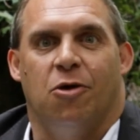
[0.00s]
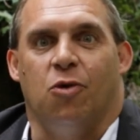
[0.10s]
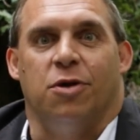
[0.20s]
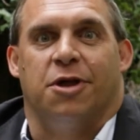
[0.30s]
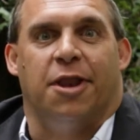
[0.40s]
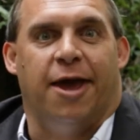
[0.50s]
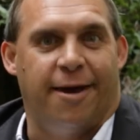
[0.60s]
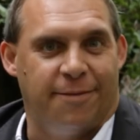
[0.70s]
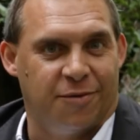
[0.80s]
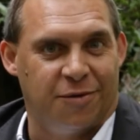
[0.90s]
who it's going to
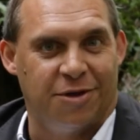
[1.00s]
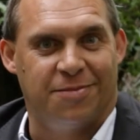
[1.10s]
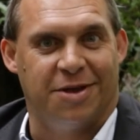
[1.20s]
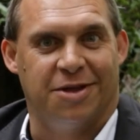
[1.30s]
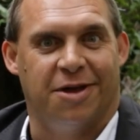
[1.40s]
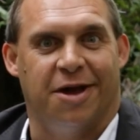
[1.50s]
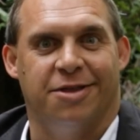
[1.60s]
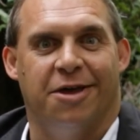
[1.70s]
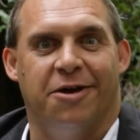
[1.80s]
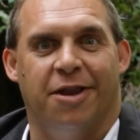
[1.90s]
happen with because I, I
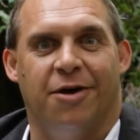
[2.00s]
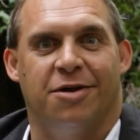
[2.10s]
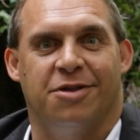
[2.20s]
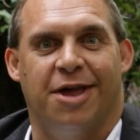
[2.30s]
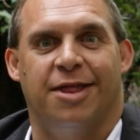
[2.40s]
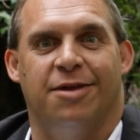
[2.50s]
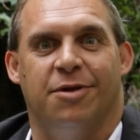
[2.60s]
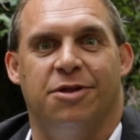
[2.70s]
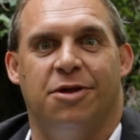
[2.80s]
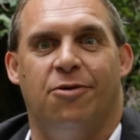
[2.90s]
don't know exactly
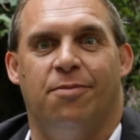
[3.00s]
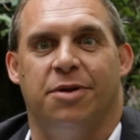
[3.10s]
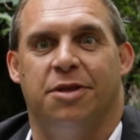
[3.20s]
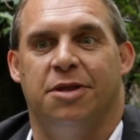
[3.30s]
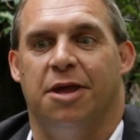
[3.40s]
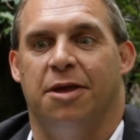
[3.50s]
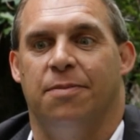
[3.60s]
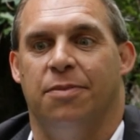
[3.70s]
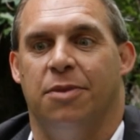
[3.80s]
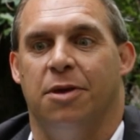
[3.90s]
myself but
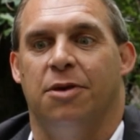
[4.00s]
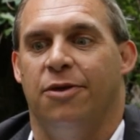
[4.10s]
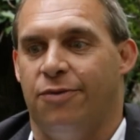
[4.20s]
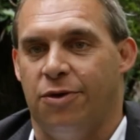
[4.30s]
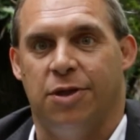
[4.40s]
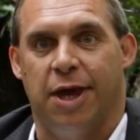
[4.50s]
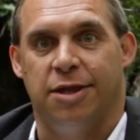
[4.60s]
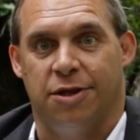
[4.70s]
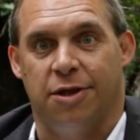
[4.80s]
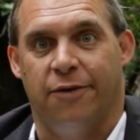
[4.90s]
um, the few
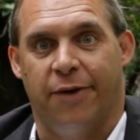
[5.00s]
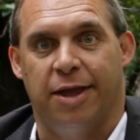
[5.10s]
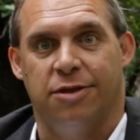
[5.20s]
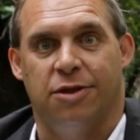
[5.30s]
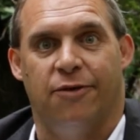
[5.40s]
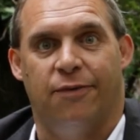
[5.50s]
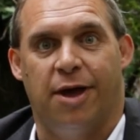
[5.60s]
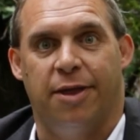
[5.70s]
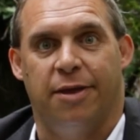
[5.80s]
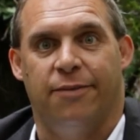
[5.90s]
dates that I've had so
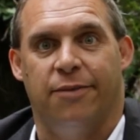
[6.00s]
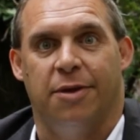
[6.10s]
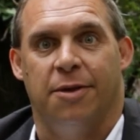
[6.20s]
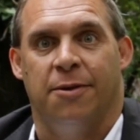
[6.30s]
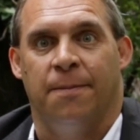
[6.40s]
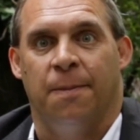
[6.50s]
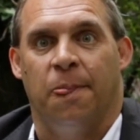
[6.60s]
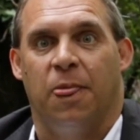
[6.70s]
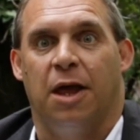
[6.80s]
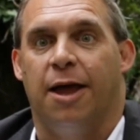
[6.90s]
far they've
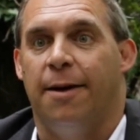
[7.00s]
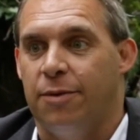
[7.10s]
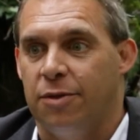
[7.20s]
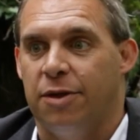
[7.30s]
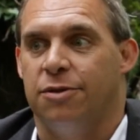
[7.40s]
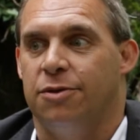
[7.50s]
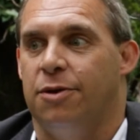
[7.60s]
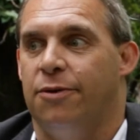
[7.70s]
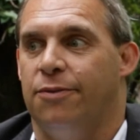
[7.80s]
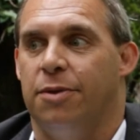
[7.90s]
a couple that
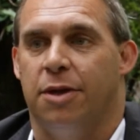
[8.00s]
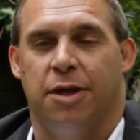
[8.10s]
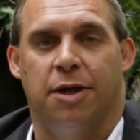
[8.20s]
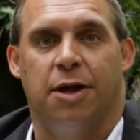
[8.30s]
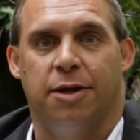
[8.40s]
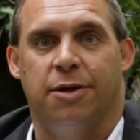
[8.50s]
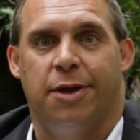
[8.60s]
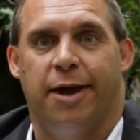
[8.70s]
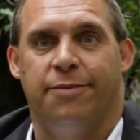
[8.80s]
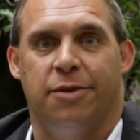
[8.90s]
sort of you know, I could
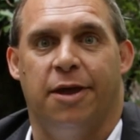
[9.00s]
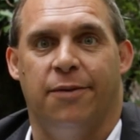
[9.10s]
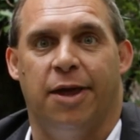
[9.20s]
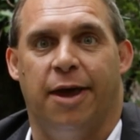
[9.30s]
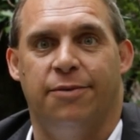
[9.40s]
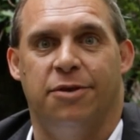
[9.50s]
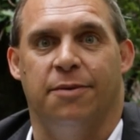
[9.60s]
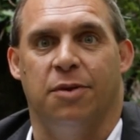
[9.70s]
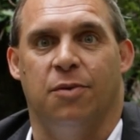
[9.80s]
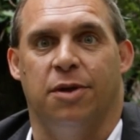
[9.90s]
have definitely have
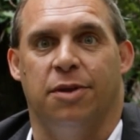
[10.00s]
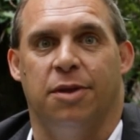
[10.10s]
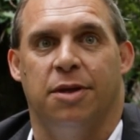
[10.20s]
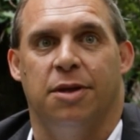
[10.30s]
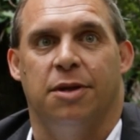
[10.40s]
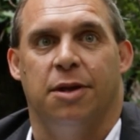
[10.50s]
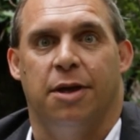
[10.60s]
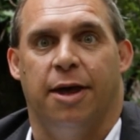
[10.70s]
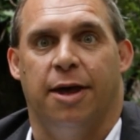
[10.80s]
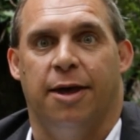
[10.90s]
something with.
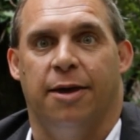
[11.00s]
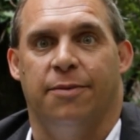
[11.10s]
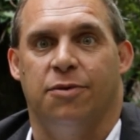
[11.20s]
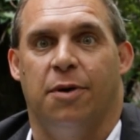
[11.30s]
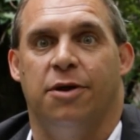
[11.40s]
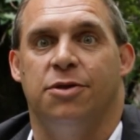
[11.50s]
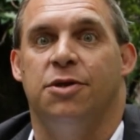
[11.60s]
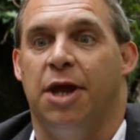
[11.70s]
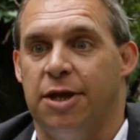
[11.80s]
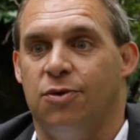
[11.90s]
Um, as far as the
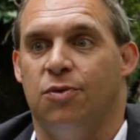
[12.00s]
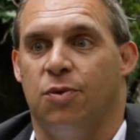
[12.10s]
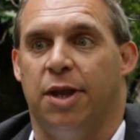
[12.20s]
genuine